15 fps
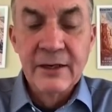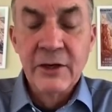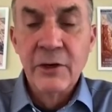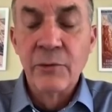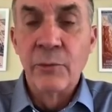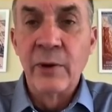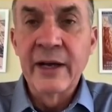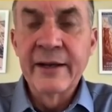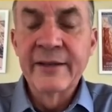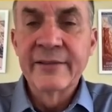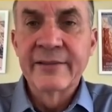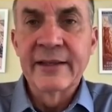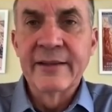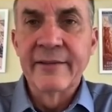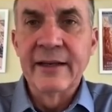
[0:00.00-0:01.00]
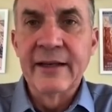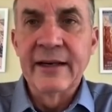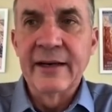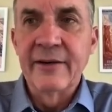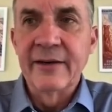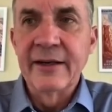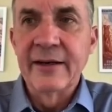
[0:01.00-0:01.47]
One is in the
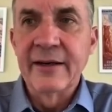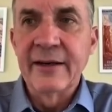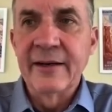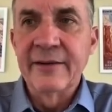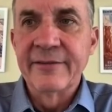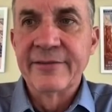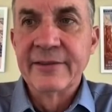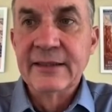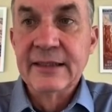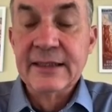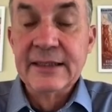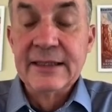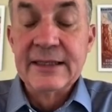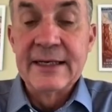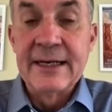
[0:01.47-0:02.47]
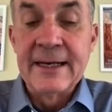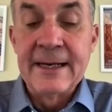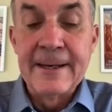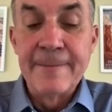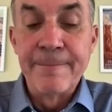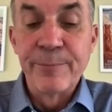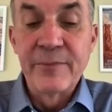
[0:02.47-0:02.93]
area of,
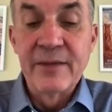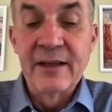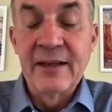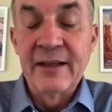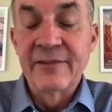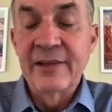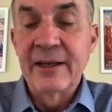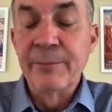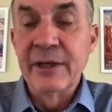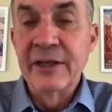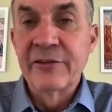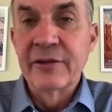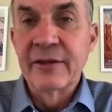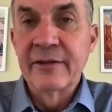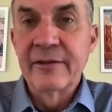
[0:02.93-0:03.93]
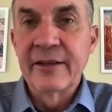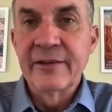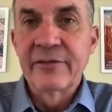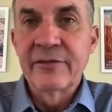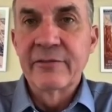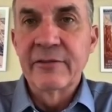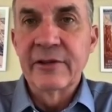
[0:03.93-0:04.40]
as I mentioned,
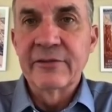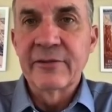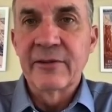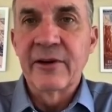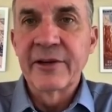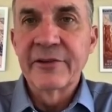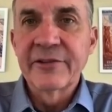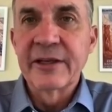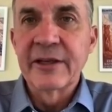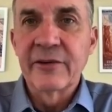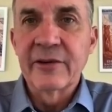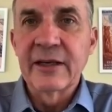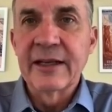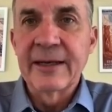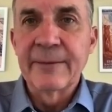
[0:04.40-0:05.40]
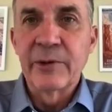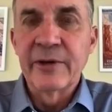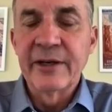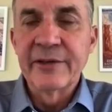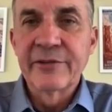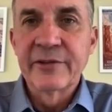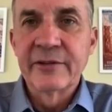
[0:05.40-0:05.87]
this large-scale
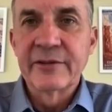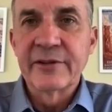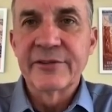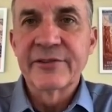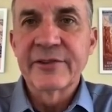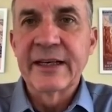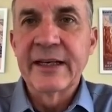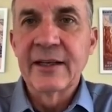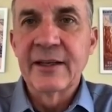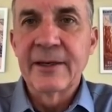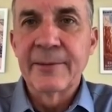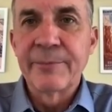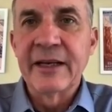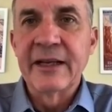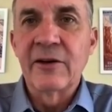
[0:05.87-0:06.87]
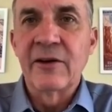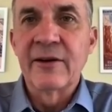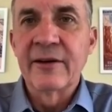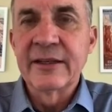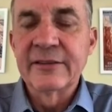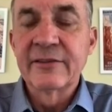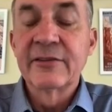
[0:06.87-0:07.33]
collaboration to scale up and
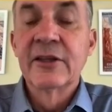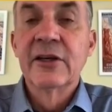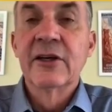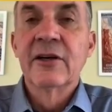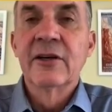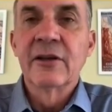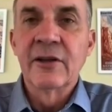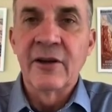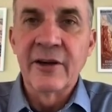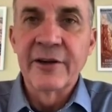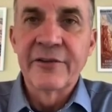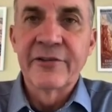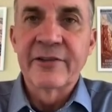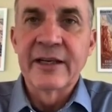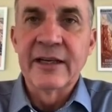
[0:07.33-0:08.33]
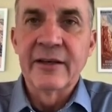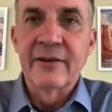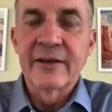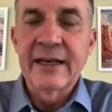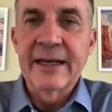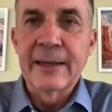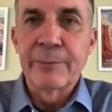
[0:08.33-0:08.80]
harness large-scale
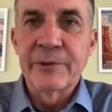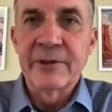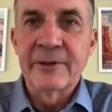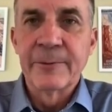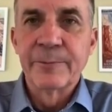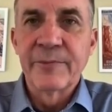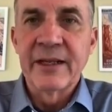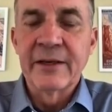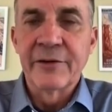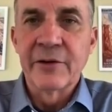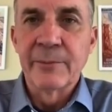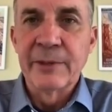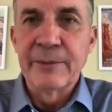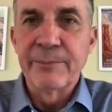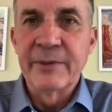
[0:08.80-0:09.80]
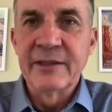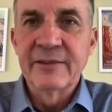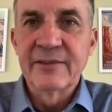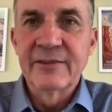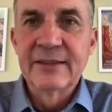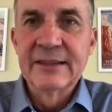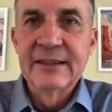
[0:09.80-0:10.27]
capital and
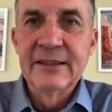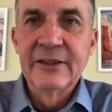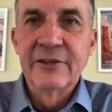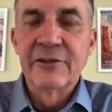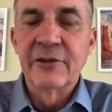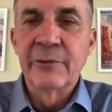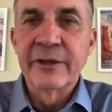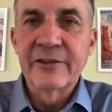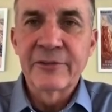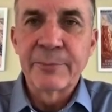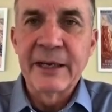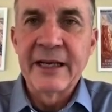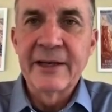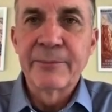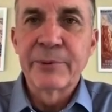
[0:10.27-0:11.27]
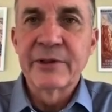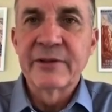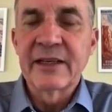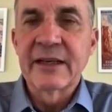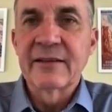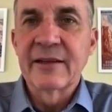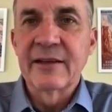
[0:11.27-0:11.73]
commitments to expand
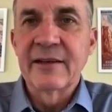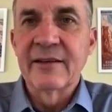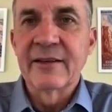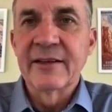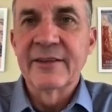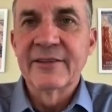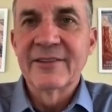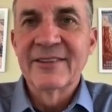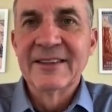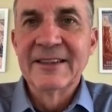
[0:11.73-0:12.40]
protected areas,